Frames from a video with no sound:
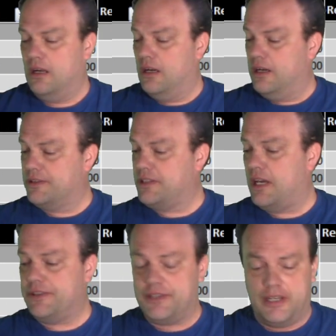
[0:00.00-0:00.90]
I
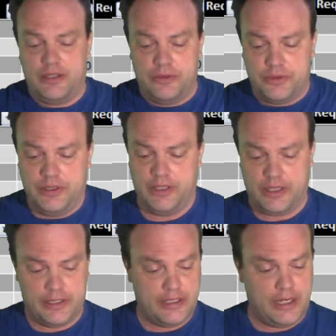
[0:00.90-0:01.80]
sat down,
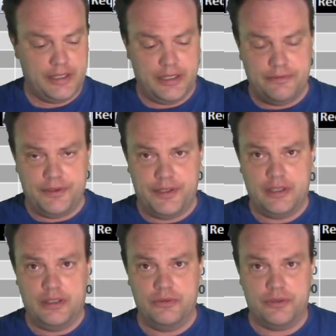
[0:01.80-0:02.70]
I got everything
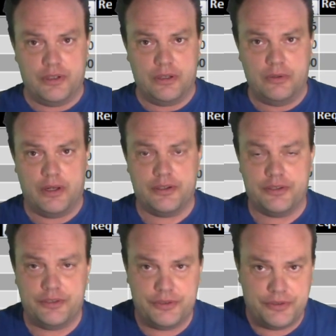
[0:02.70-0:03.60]
out that I
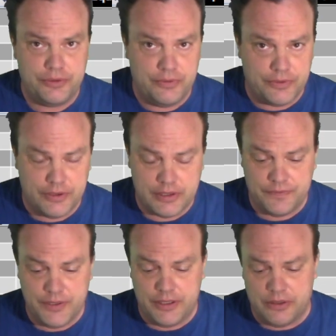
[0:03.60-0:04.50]
wanted to do for this
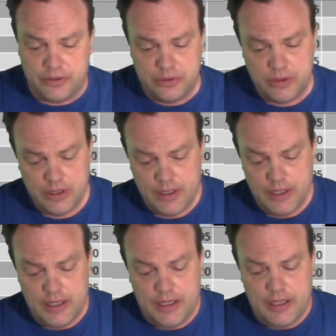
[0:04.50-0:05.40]
video,
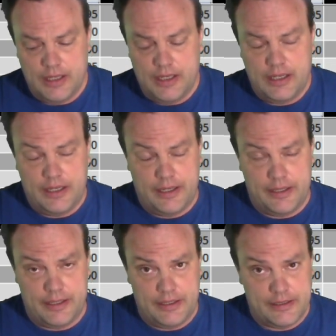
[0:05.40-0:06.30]
and
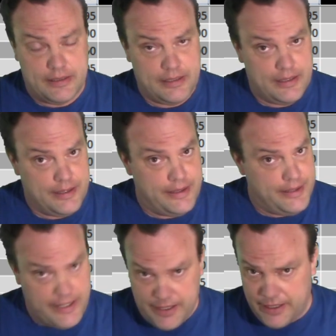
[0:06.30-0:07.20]
I said
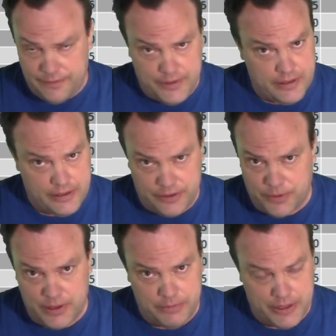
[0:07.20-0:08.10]
that ain't fitting in
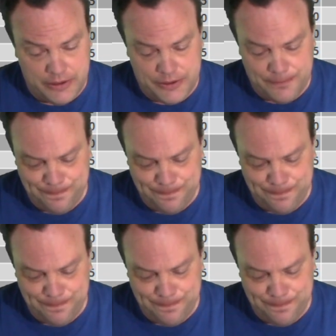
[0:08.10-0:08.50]
20 minutes.